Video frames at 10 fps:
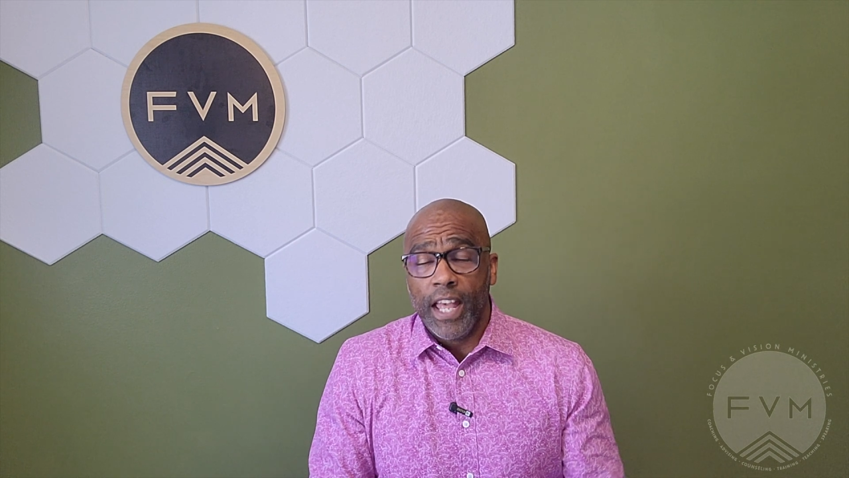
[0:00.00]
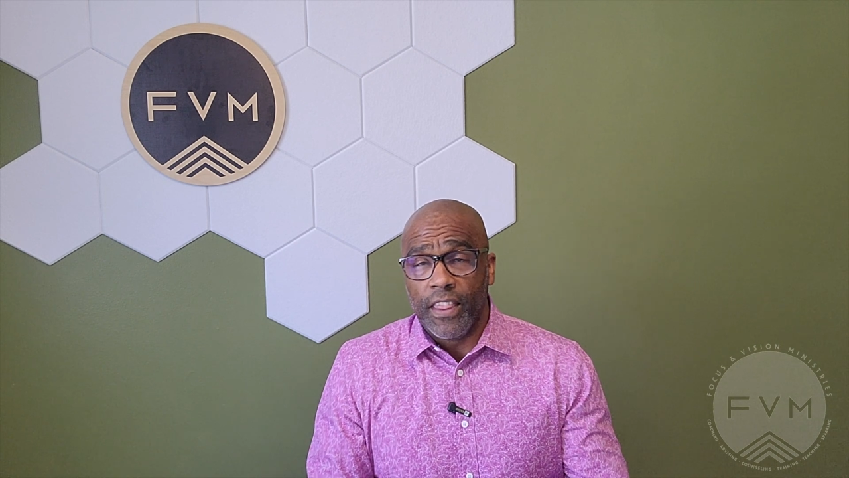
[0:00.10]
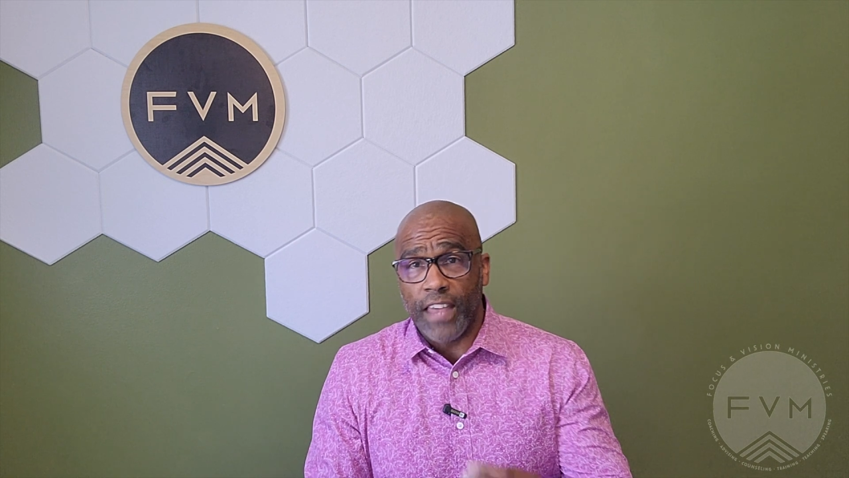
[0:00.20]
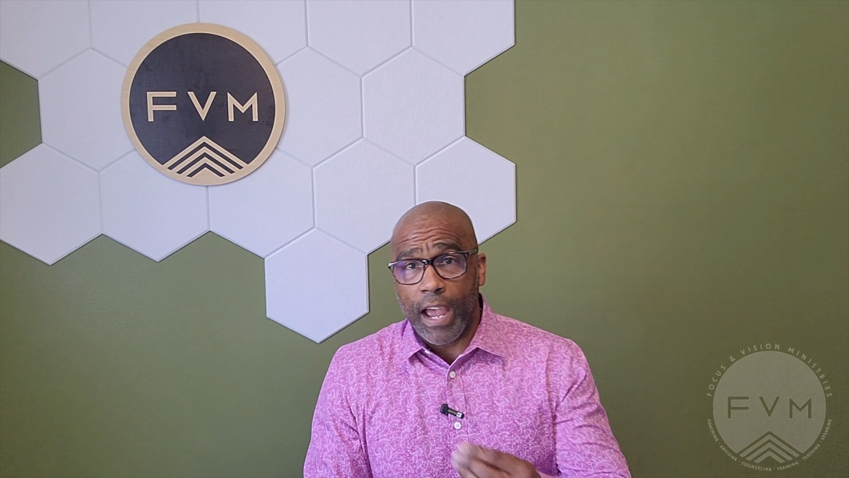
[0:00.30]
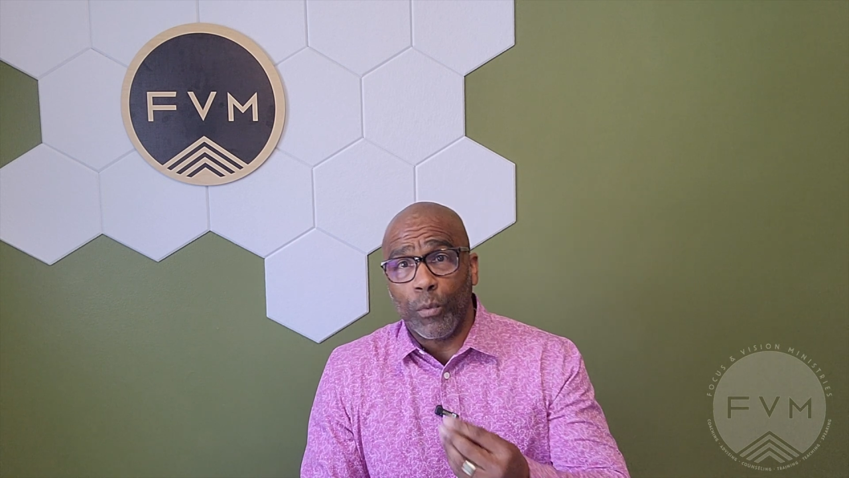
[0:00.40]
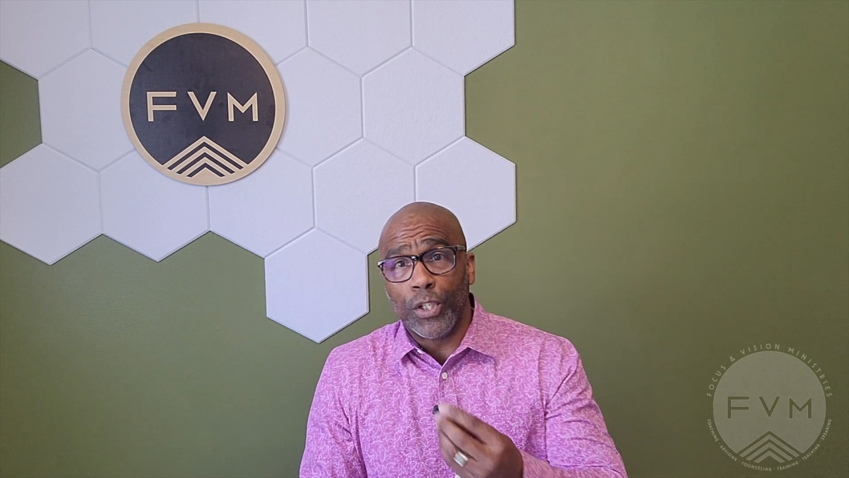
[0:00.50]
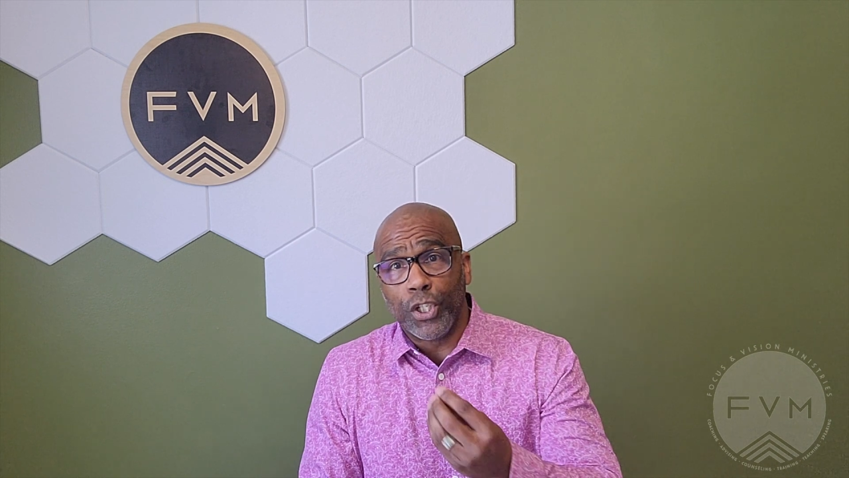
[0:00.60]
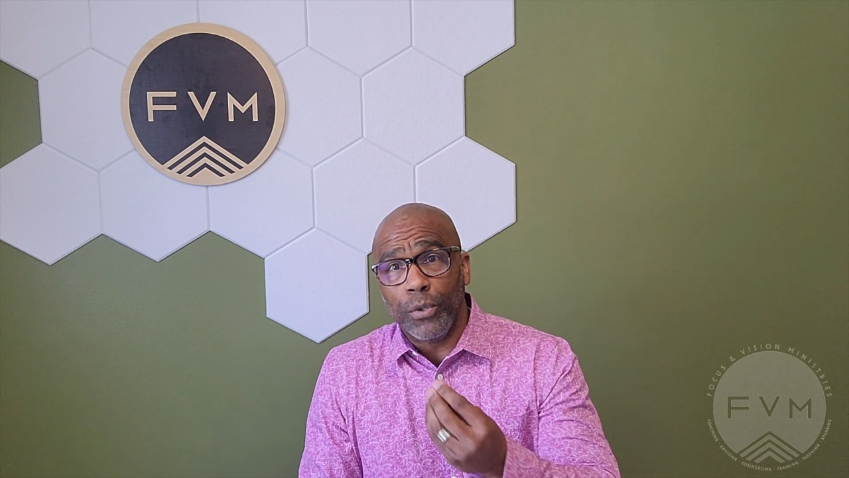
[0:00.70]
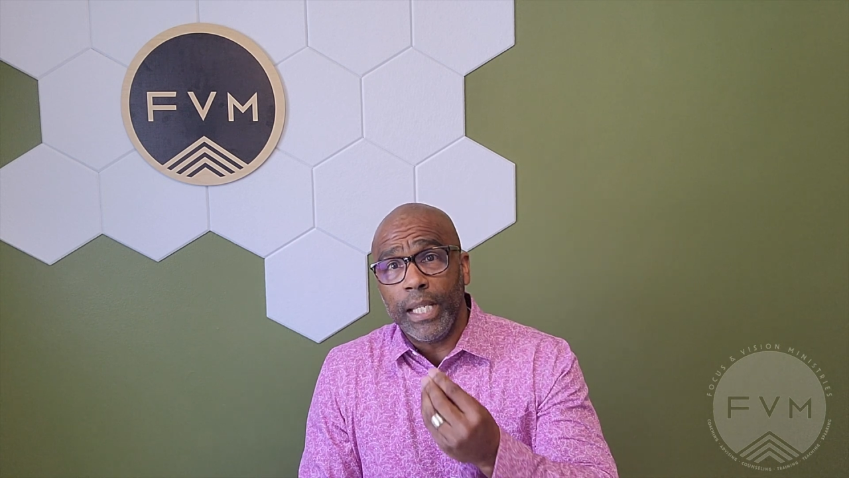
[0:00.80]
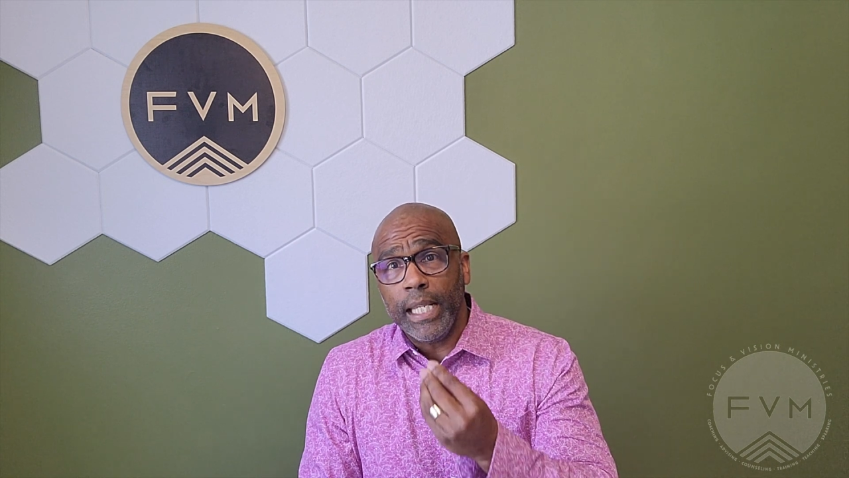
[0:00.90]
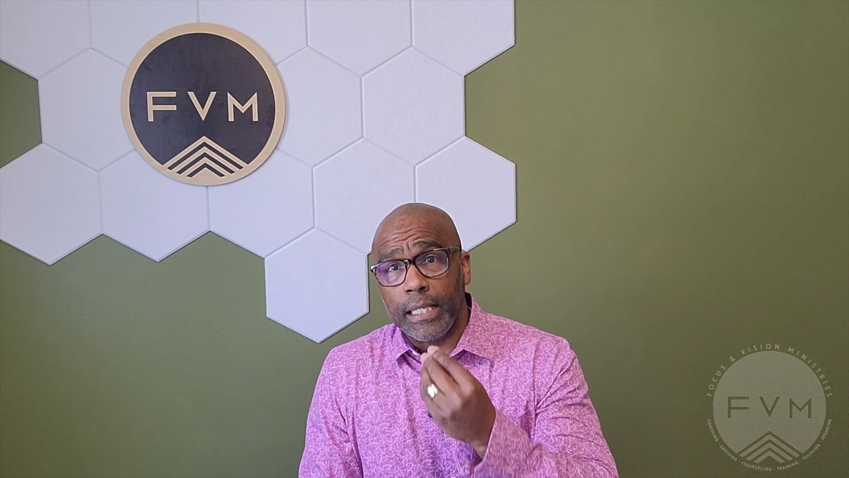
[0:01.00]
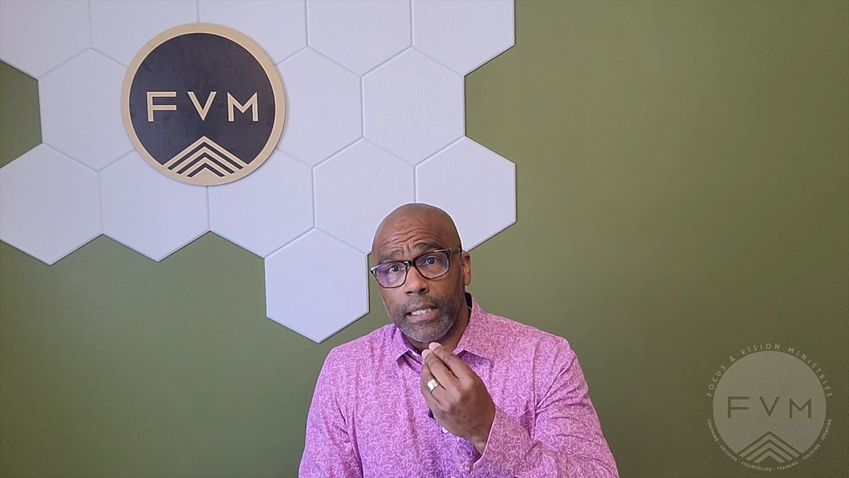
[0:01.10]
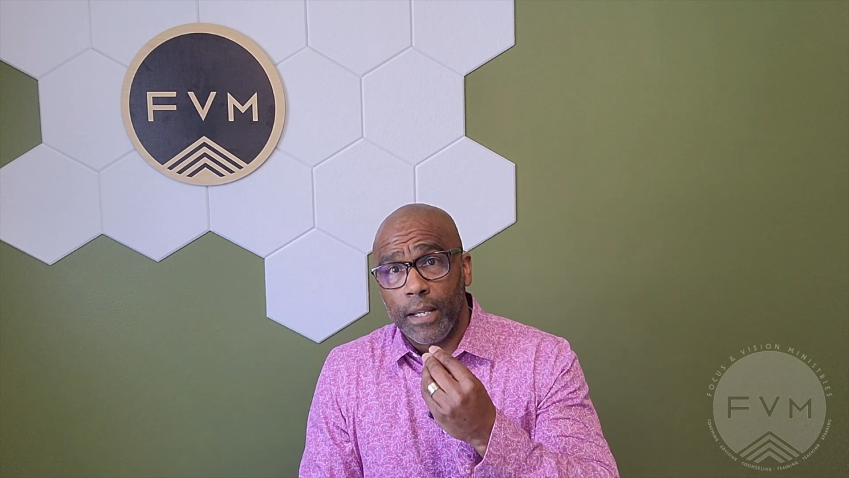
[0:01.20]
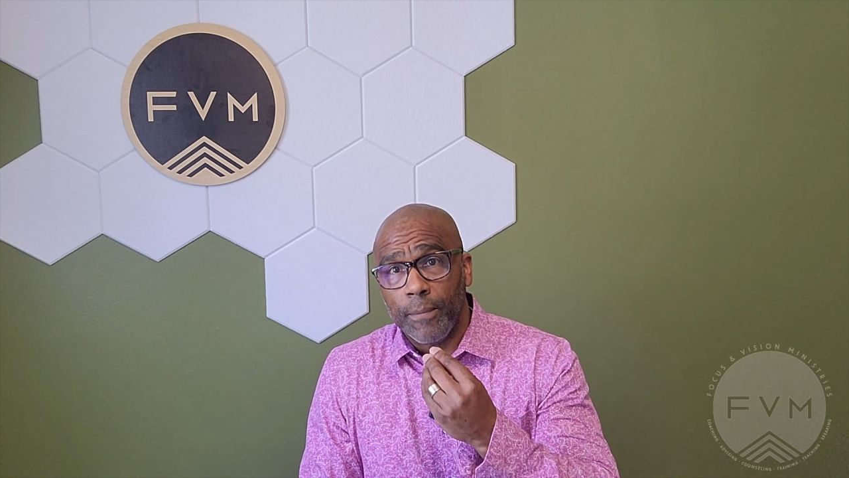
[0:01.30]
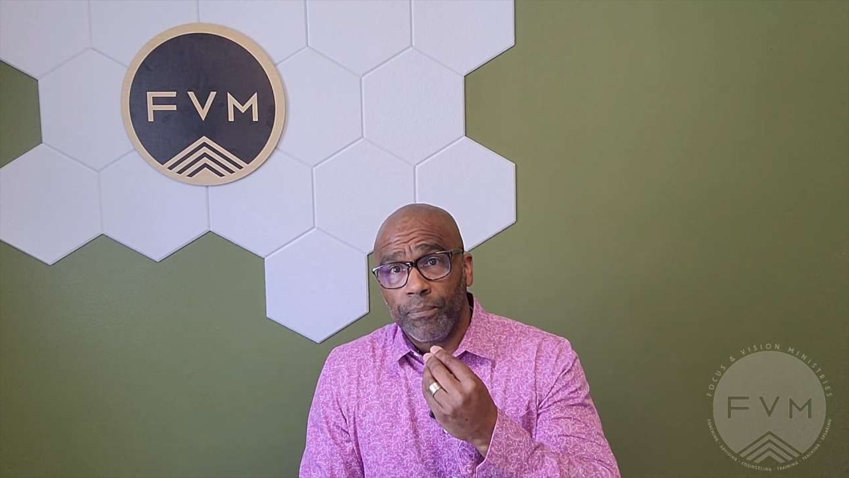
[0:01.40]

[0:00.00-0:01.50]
That which you eat.